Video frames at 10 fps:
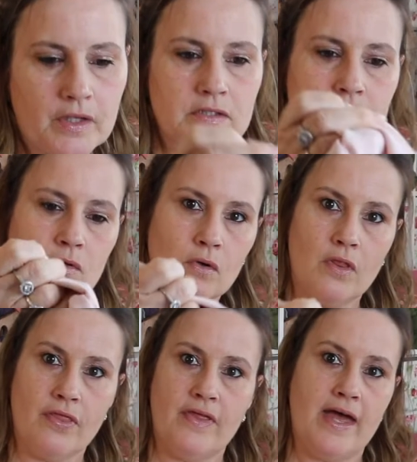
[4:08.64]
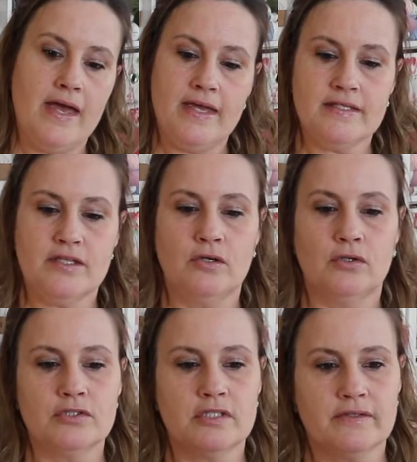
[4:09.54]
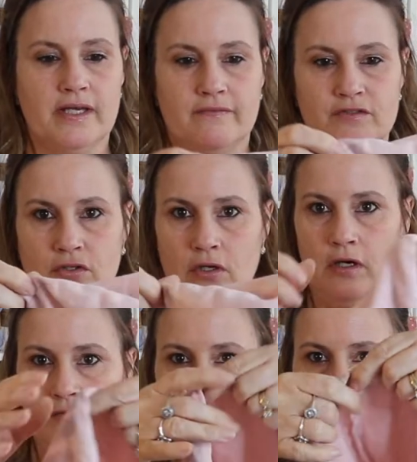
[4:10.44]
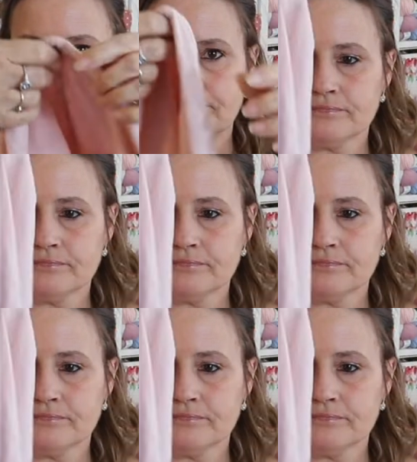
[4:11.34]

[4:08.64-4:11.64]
So there is the hood that I've took off.